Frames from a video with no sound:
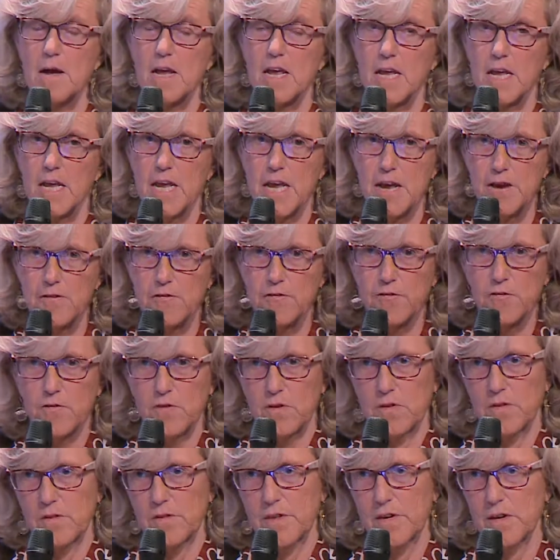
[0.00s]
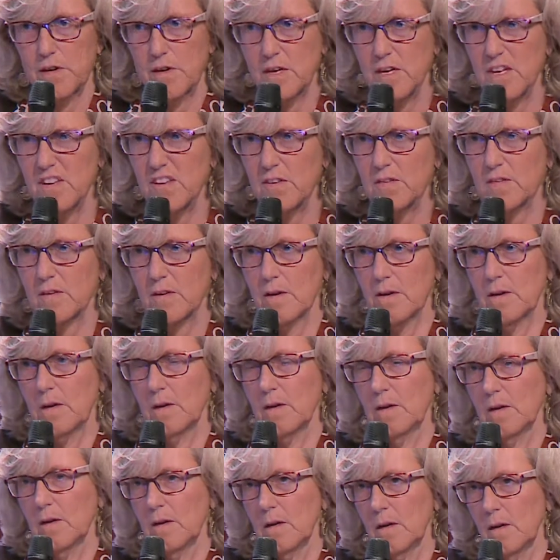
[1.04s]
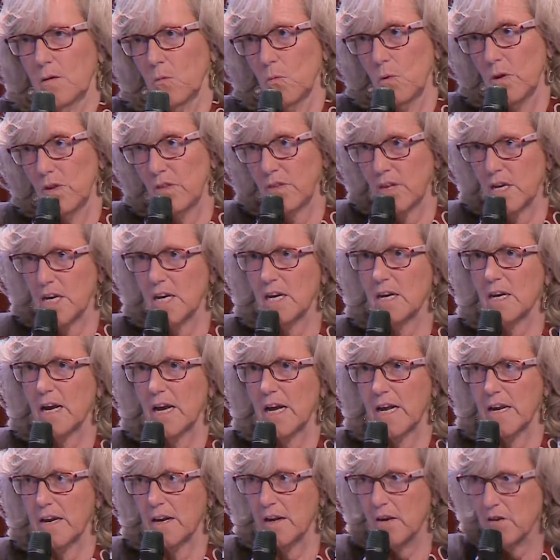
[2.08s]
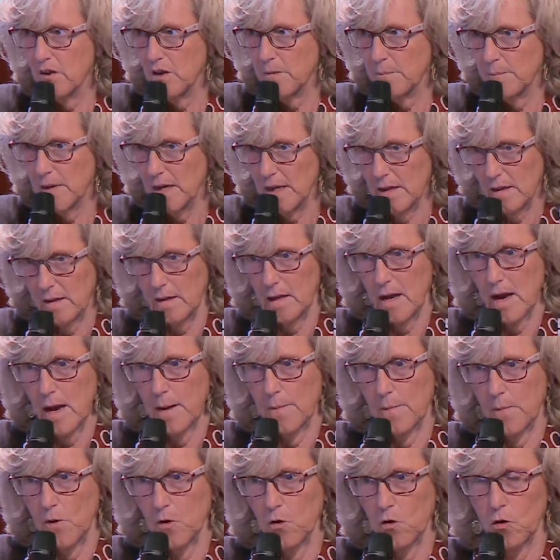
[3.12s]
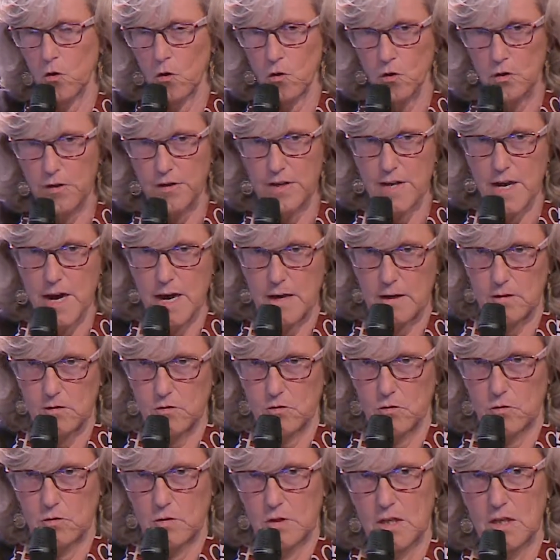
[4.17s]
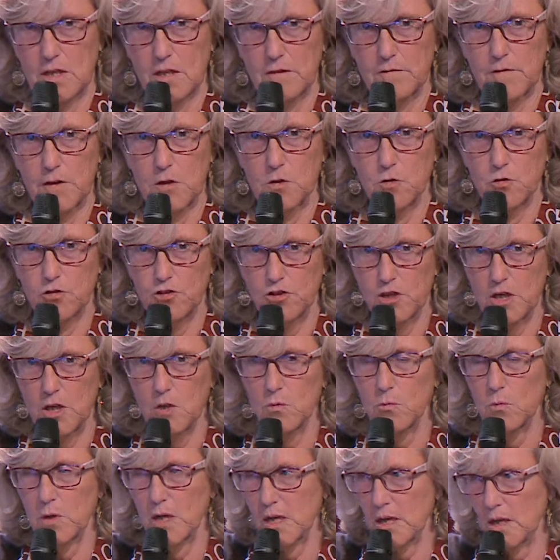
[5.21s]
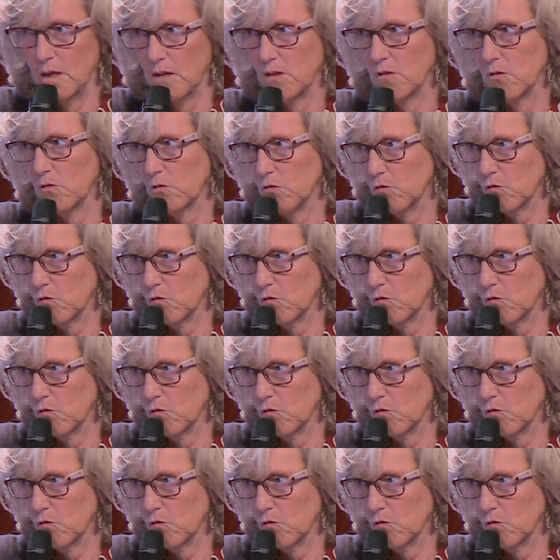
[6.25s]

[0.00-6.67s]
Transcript: If there is, we think, an agreement among all the actors in the value chain, we can